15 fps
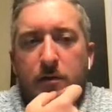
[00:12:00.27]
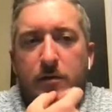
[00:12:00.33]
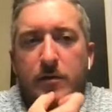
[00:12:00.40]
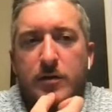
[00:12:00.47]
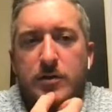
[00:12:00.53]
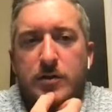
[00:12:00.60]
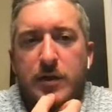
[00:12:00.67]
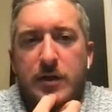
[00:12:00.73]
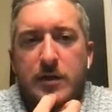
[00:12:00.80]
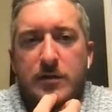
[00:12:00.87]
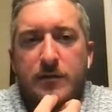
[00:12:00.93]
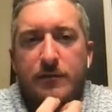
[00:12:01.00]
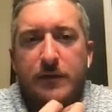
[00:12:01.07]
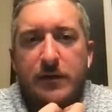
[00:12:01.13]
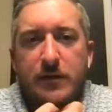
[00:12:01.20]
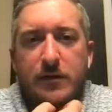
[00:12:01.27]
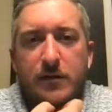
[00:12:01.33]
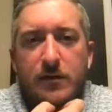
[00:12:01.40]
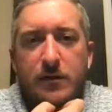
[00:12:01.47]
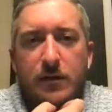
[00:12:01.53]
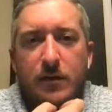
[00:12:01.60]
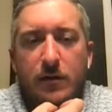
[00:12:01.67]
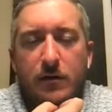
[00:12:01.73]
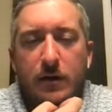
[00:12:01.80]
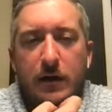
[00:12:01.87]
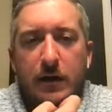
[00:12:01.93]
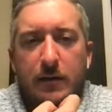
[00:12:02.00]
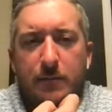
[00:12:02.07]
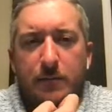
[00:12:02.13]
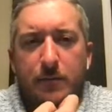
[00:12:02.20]
your exchange via
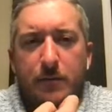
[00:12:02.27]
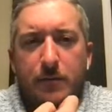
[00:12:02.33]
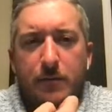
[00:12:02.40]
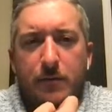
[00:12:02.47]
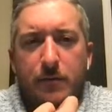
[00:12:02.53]
our app?